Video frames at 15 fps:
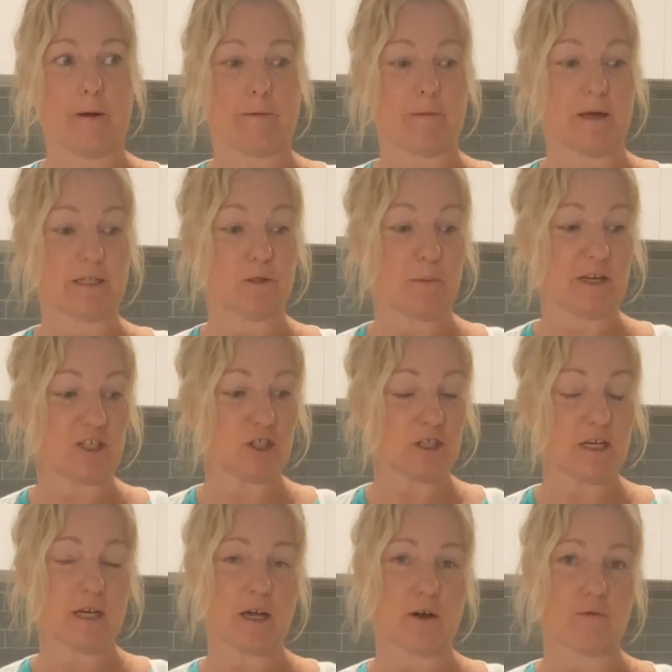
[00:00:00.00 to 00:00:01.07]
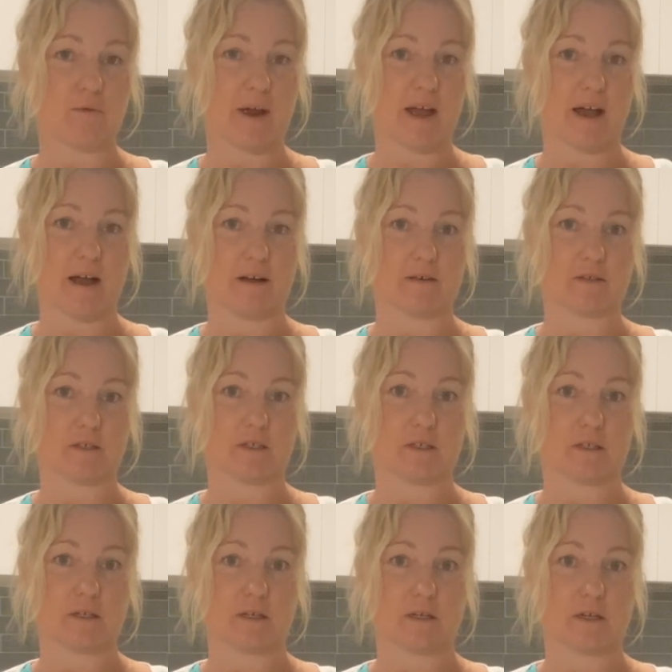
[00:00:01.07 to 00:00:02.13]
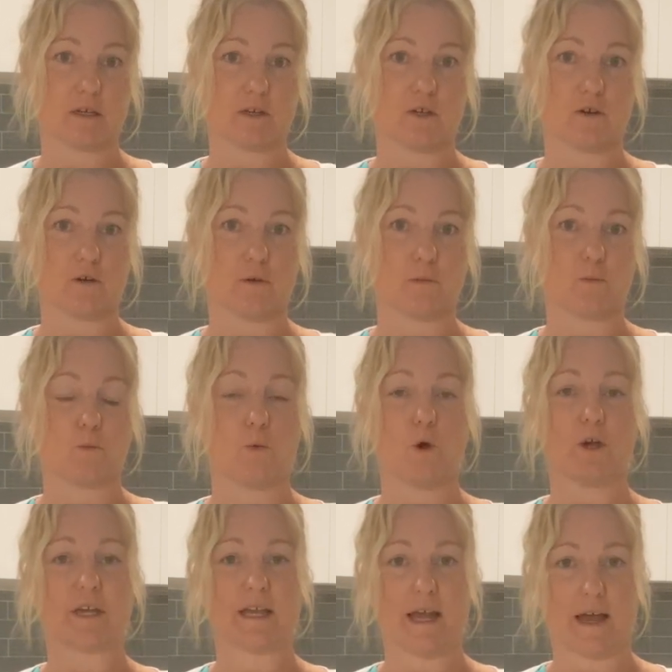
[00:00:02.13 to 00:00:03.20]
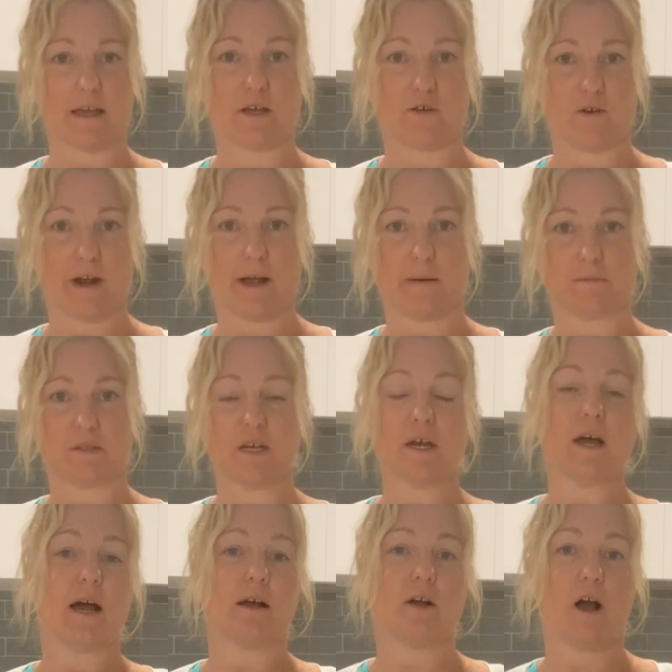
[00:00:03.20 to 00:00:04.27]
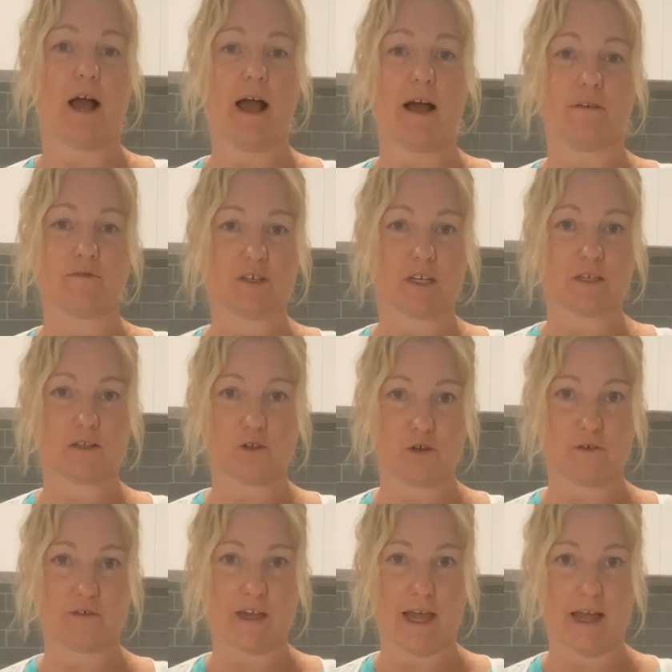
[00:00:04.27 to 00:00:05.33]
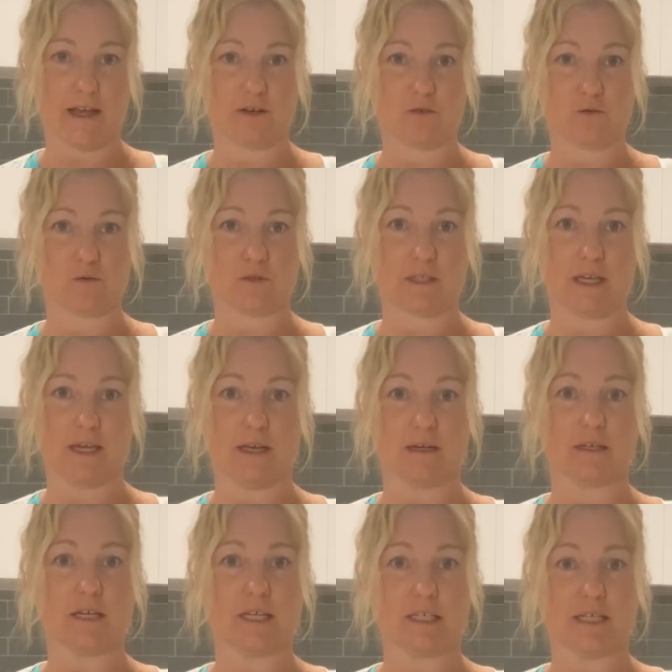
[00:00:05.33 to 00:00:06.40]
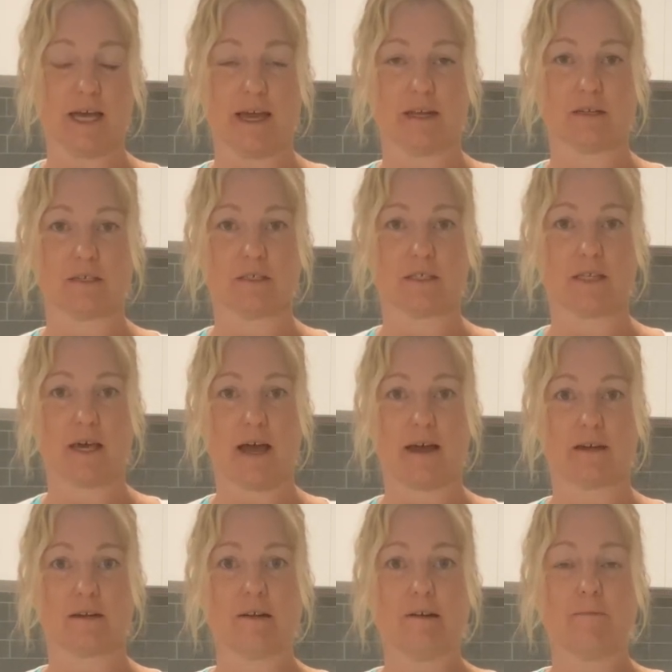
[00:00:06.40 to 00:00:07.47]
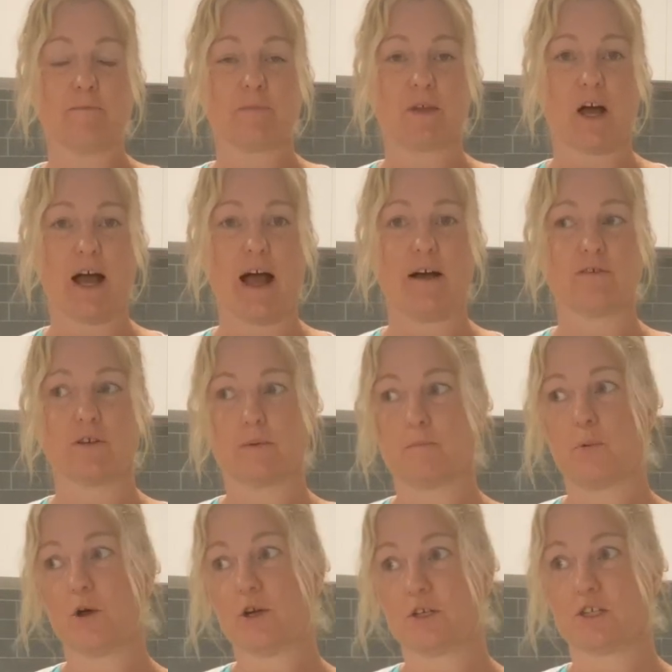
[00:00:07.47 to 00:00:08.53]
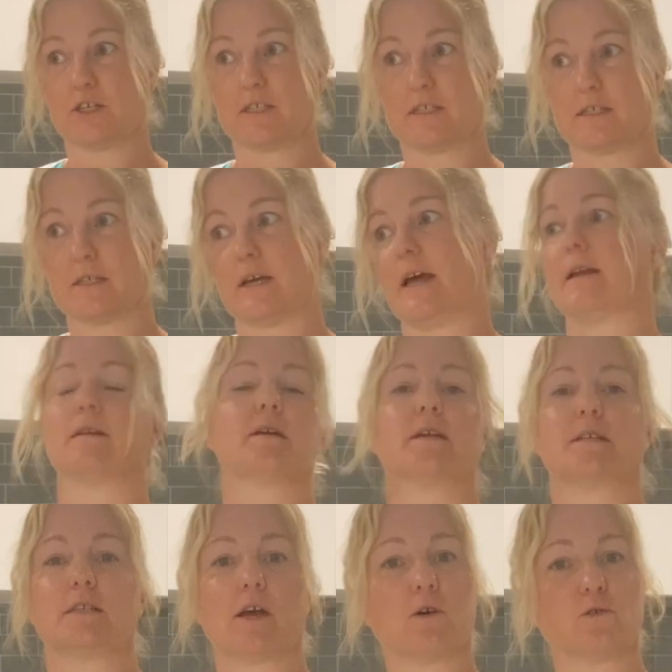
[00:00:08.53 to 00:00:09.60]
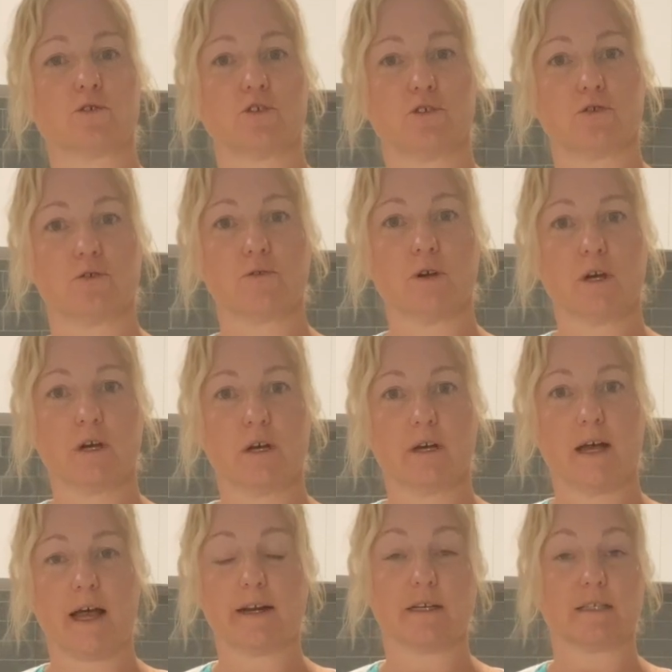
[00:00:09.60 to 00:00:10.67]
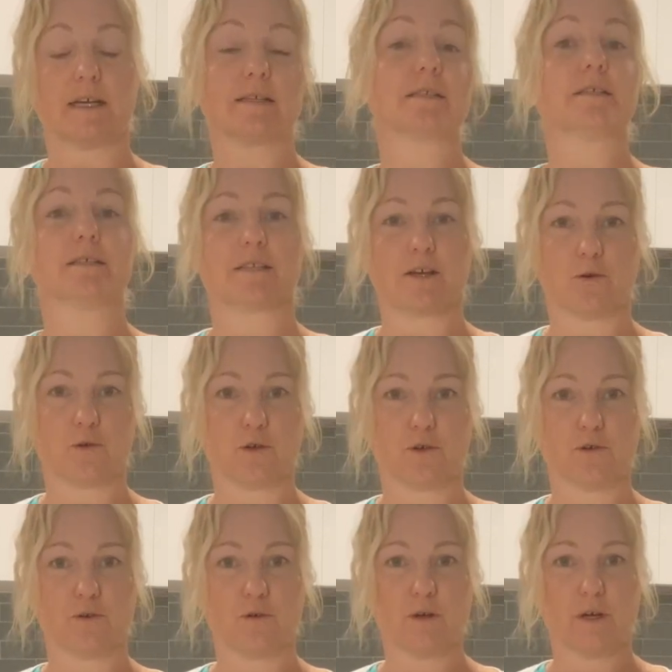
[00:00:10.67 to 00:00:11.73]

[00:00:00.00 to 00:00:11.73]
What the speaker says: especially around, you know, working out your grams. I have done a lot of candles in containers that I haven't purchased, and it tells you, and it doesn't tell you,